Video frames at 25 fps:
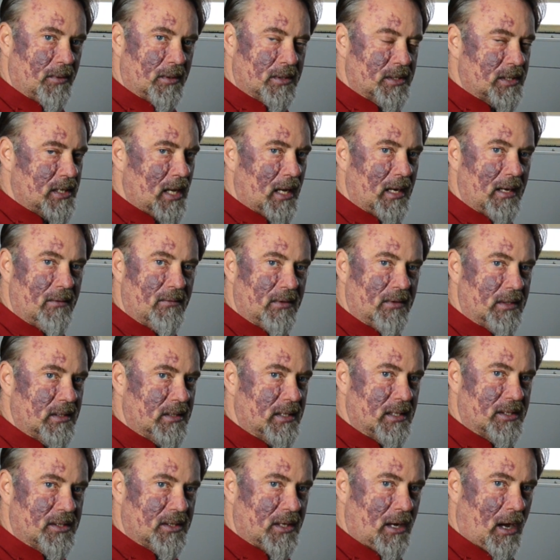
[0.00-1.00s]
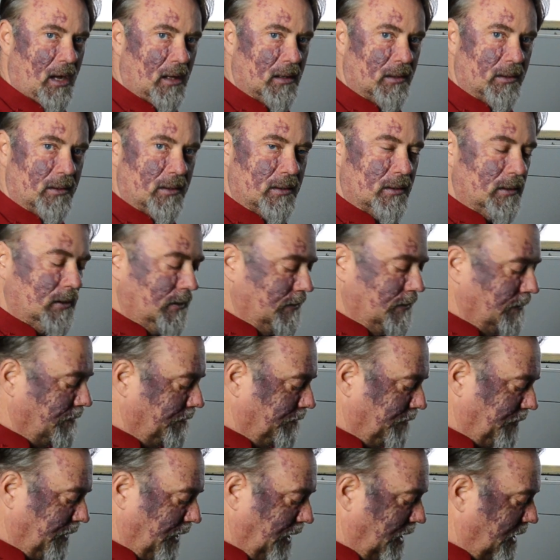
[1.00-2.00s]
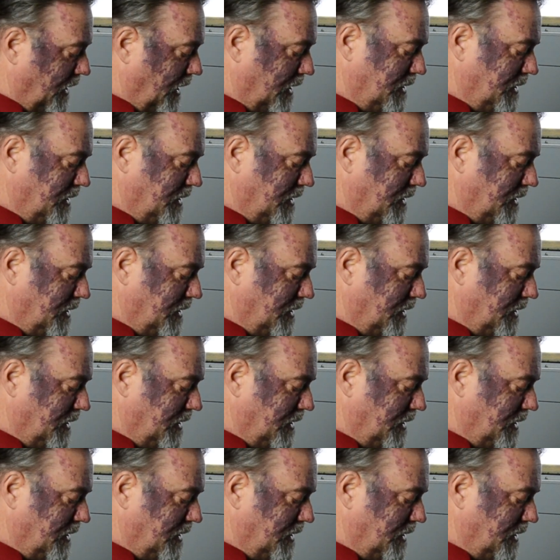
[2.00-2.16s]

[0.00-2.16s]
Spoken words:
It's not even discolored, and